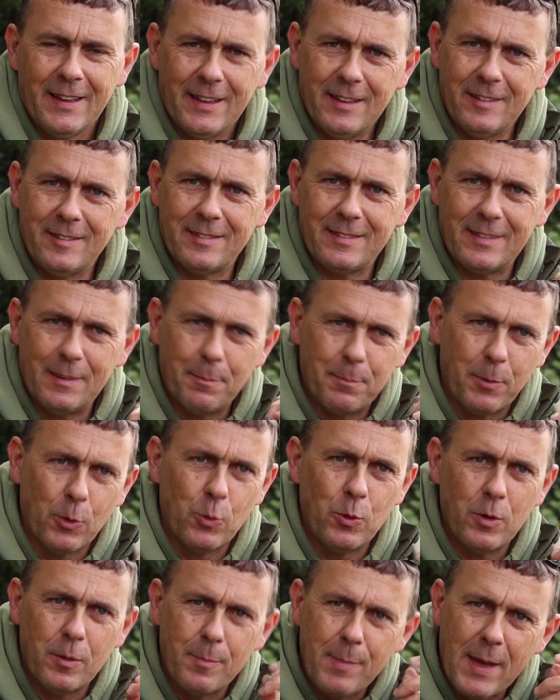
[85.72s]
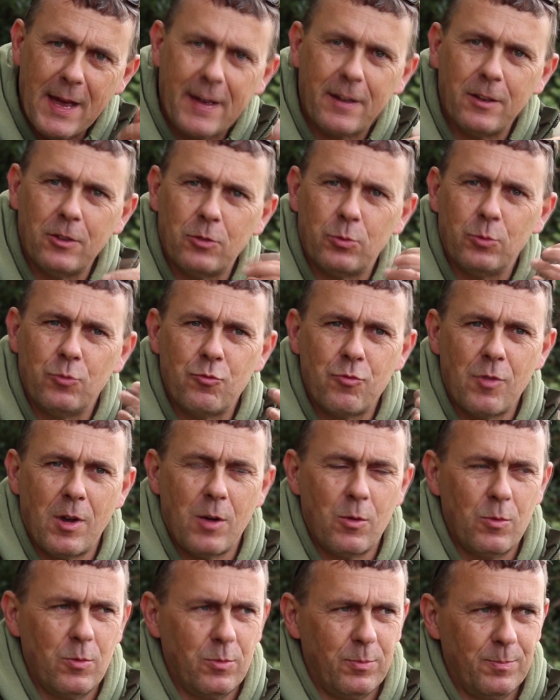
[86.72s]
if the ball of maggots would
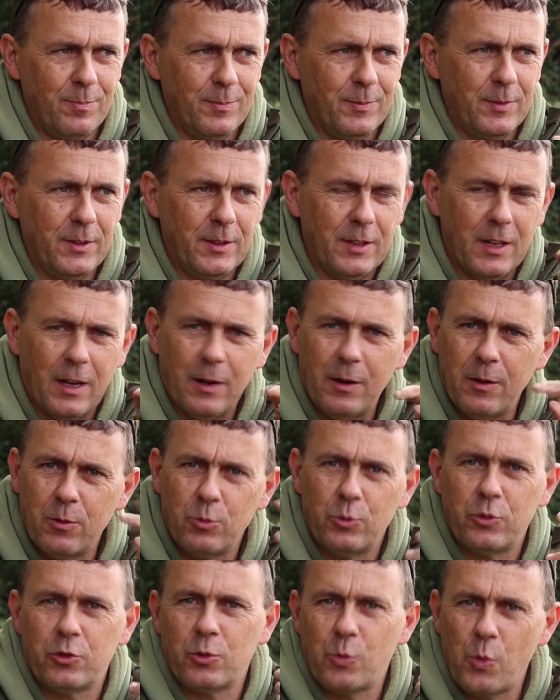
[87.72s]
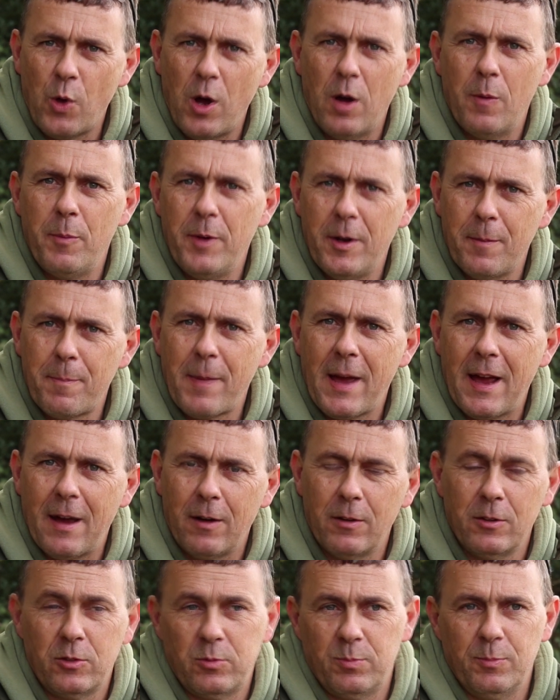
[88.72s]
roll, you know, they're all squirming
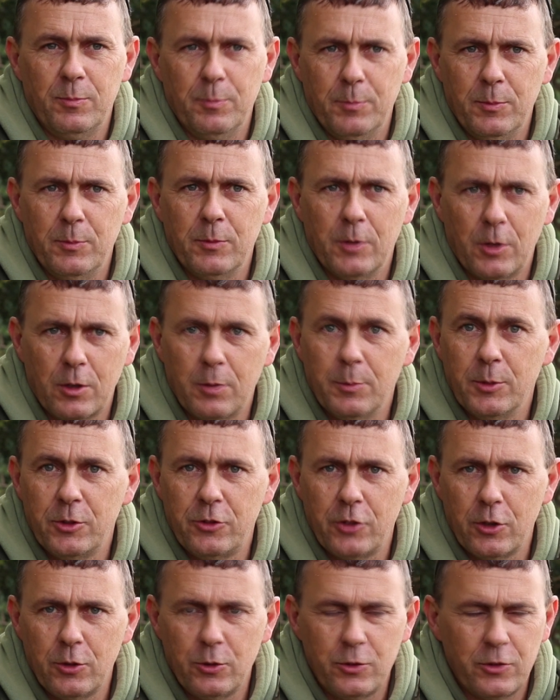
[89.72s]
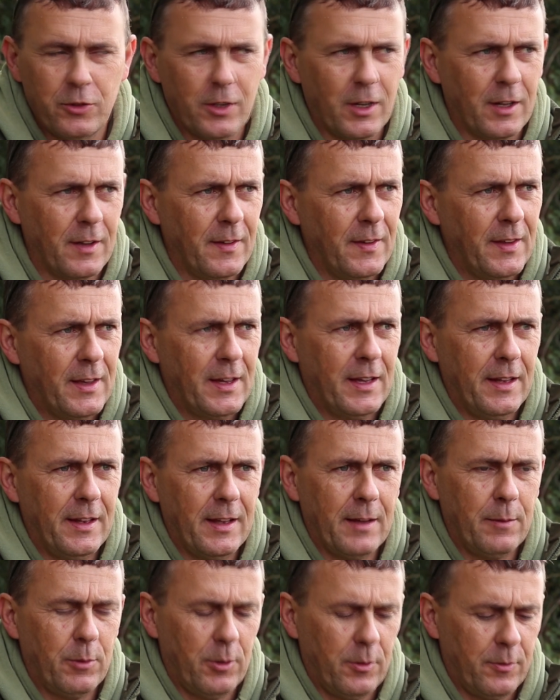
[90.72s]
about like a Medusa, and
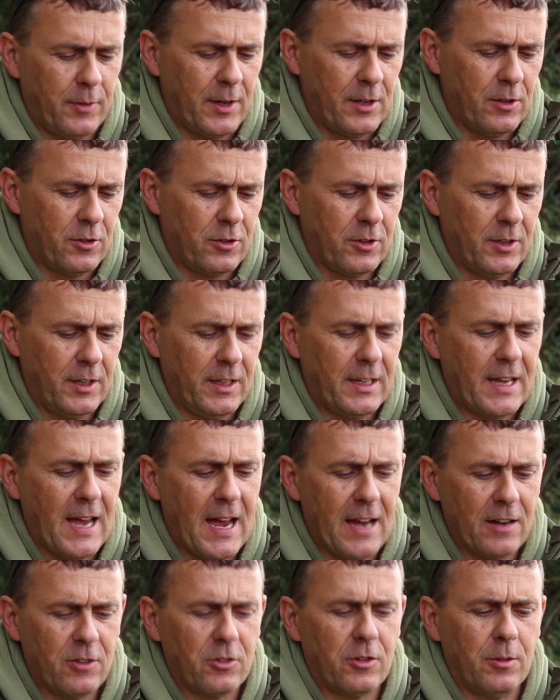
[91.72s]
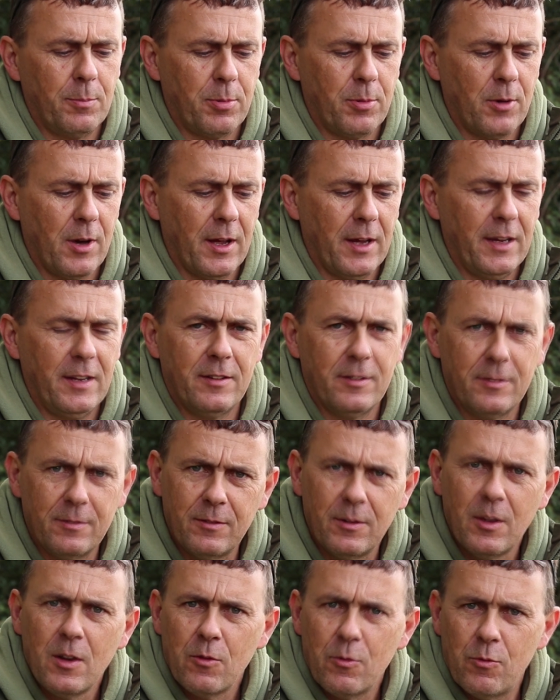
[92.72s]
they would eventually catch the braid and
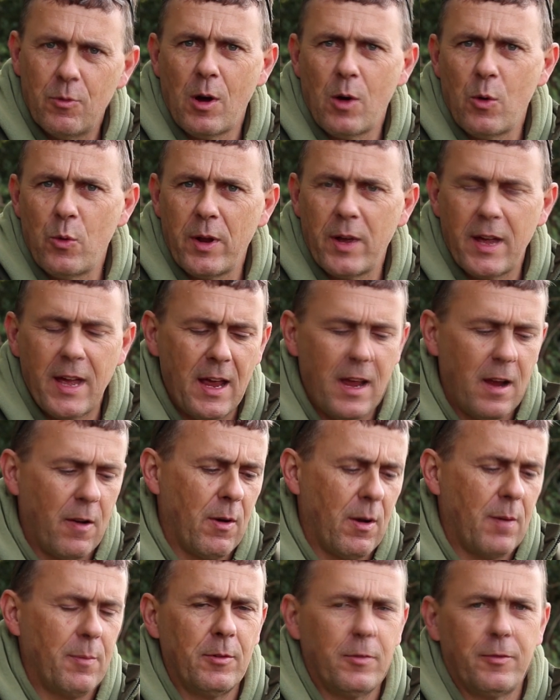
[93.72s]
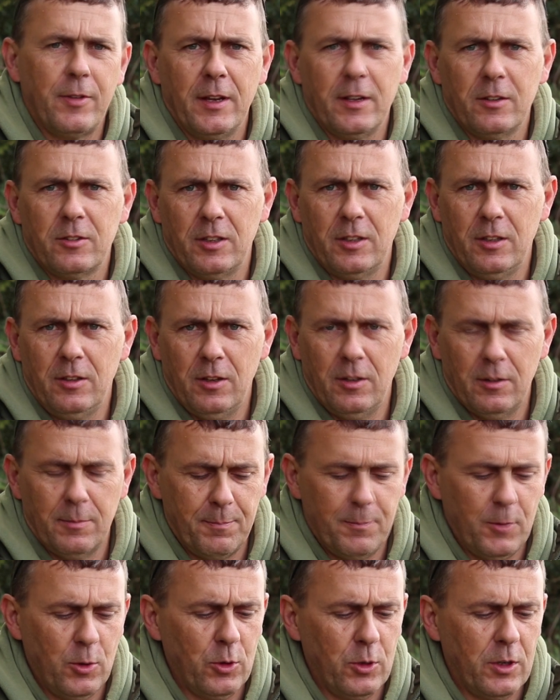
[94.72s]
roll the hair up, affecting your
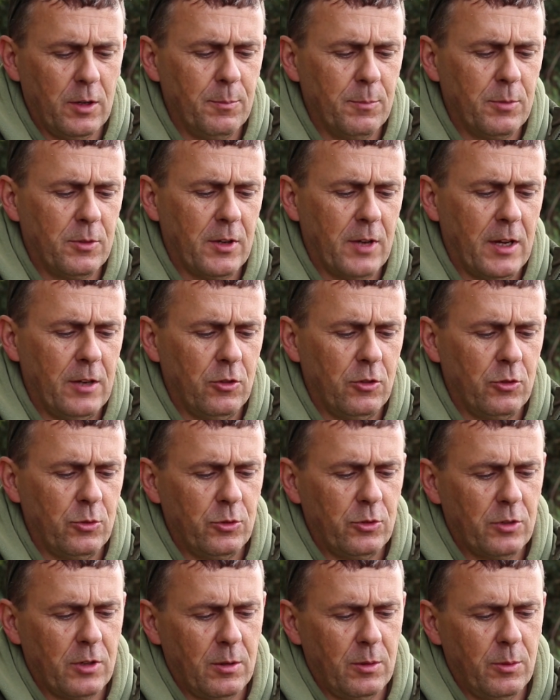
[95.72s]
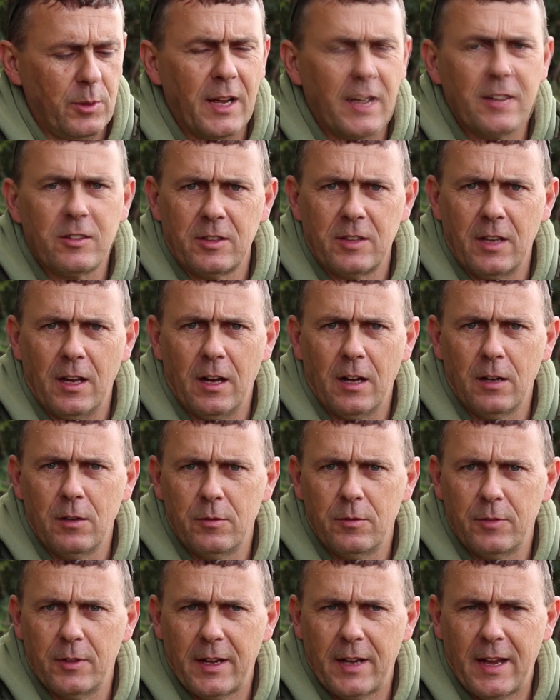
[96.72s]
hooking potential. So we had to get
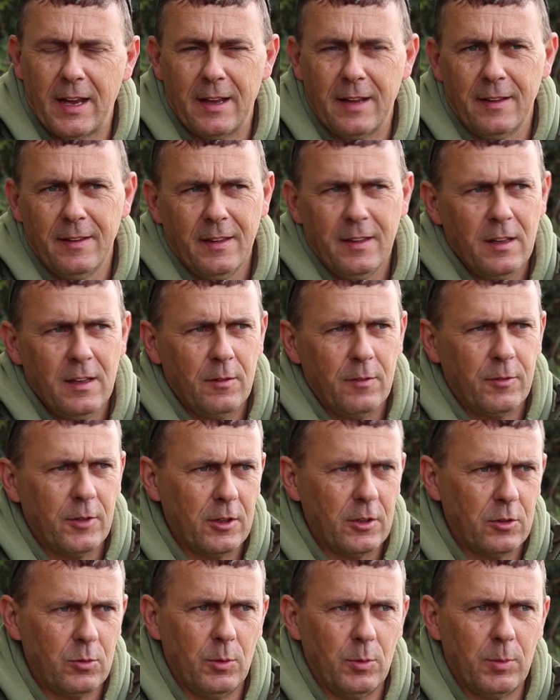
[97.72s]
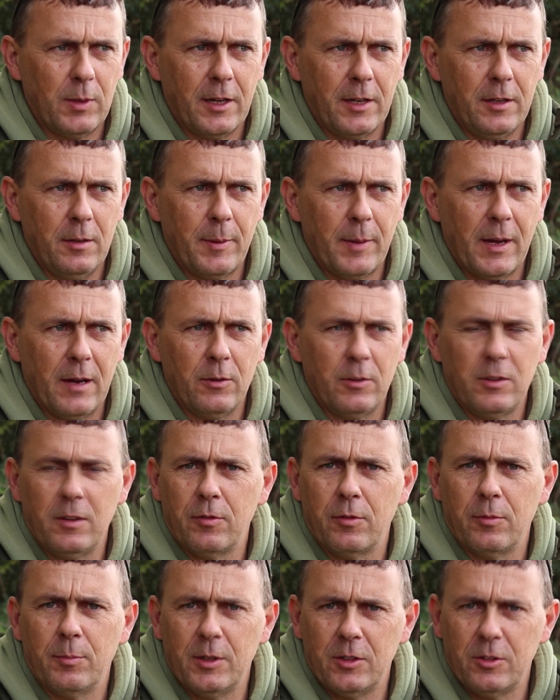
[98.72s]
over that. First, we played about with
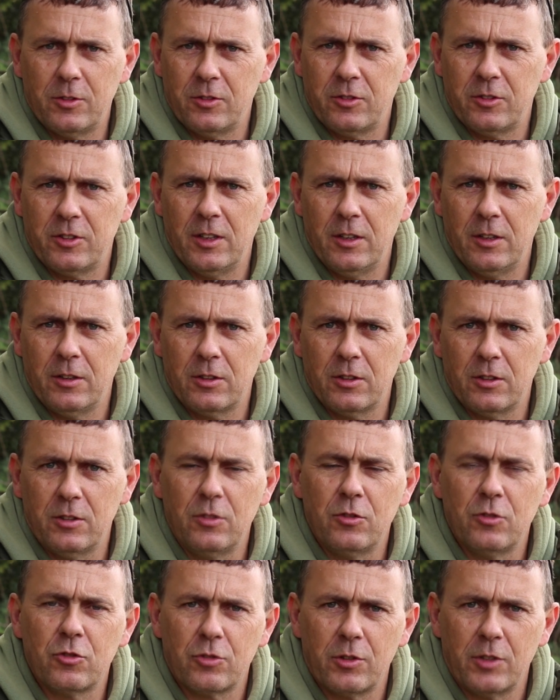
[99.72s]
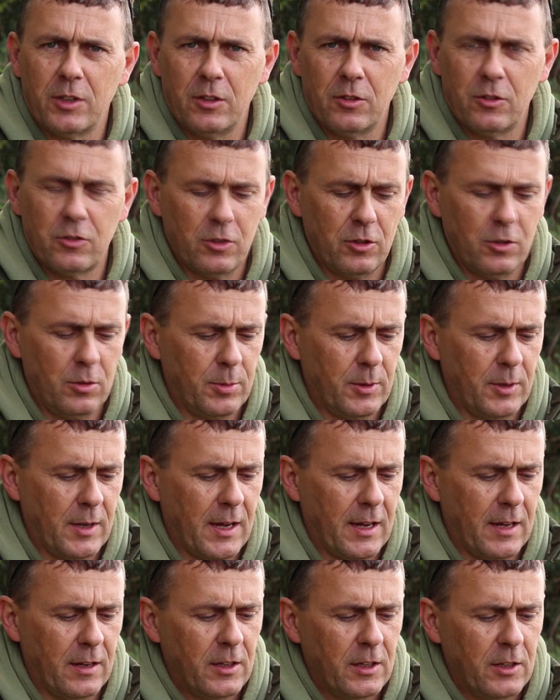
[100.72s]
different bits of silicone, shrink tube and
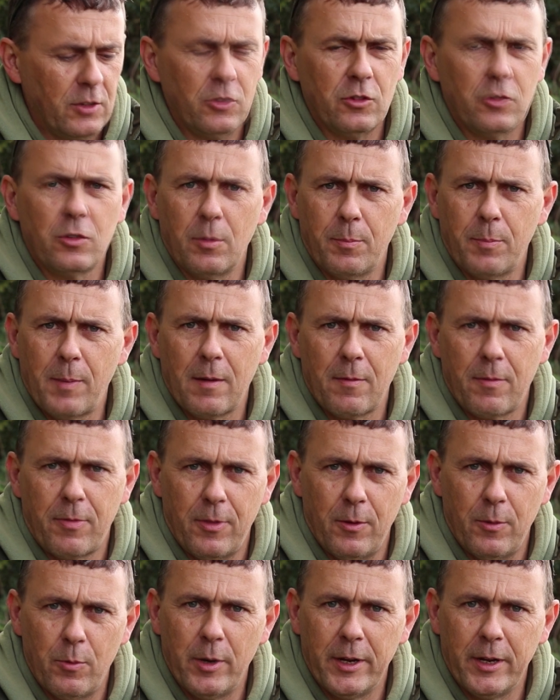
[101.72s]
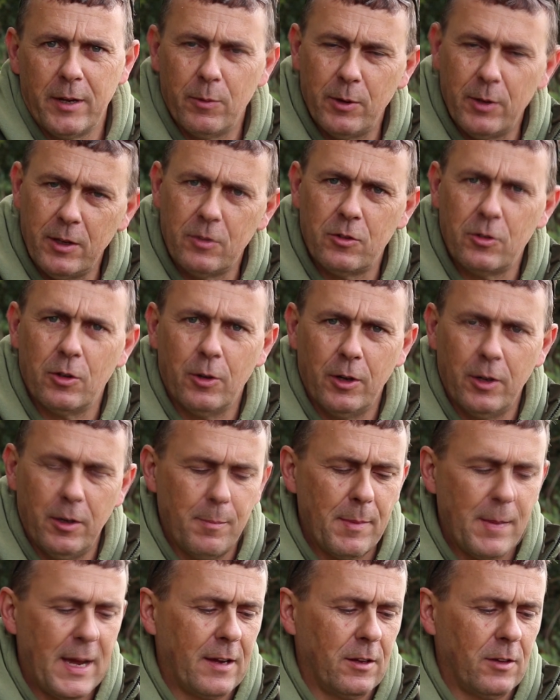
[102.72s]
that, just above the ring where you tie the
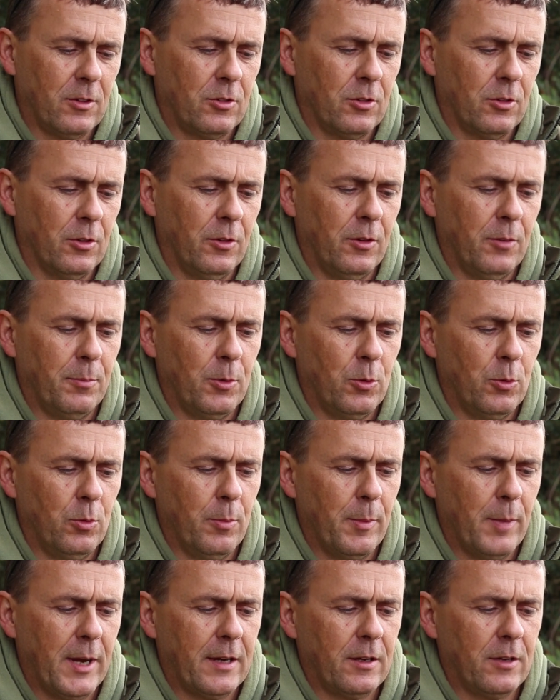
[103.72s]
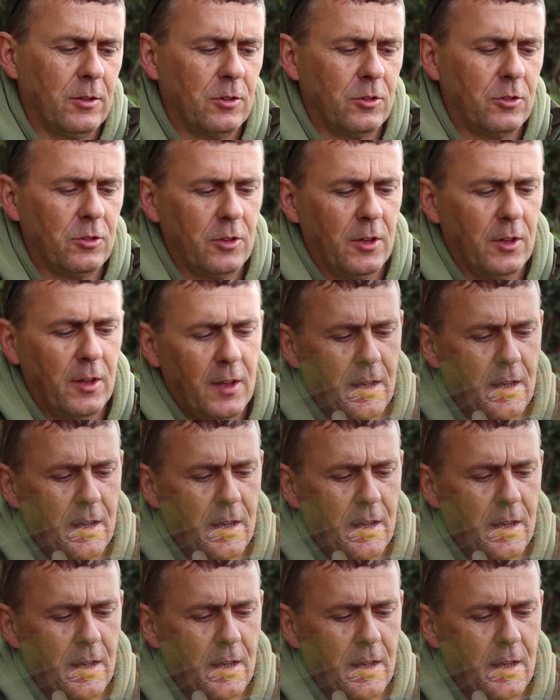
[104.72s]
maggots on, the ball of maggots.